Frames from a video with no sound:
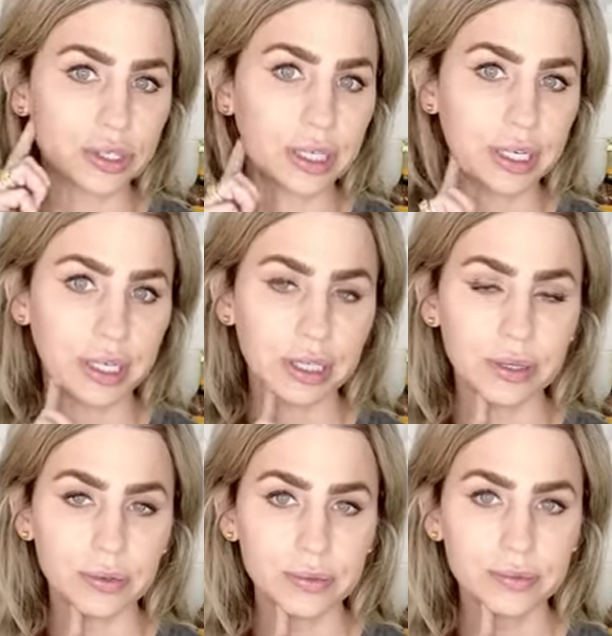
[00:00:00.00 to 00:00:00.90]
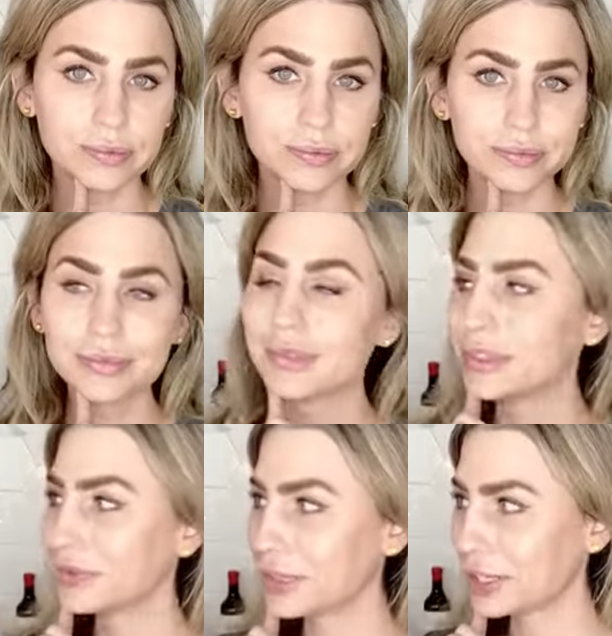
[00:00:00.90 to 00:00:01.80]
hit you.
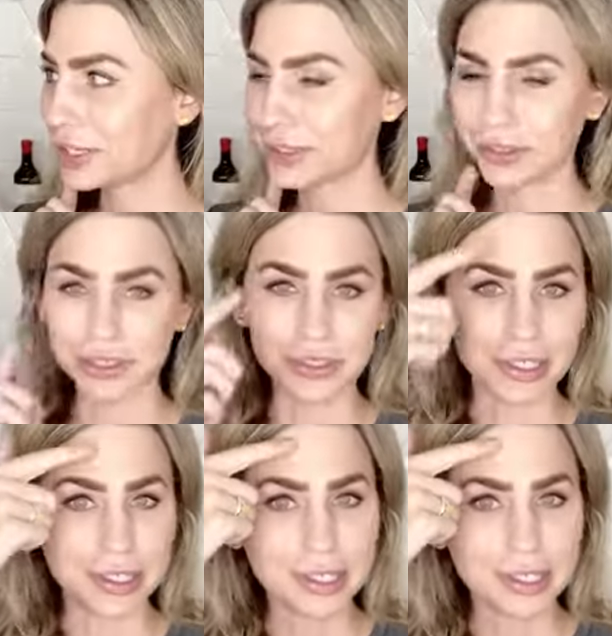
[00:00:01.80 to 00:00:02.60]
Very good question.